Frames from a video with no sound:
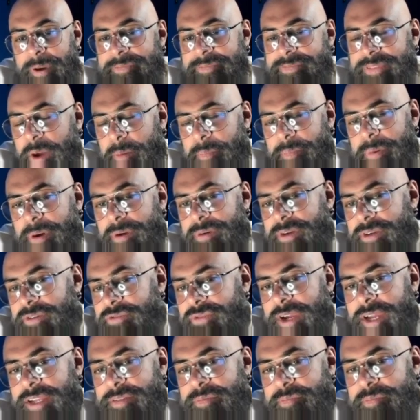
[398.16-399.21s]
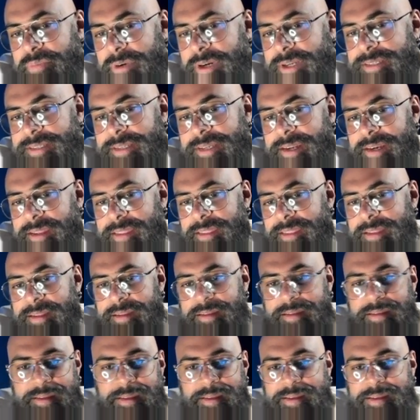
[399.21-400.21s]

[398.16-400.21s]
the opponent tries pressing anything,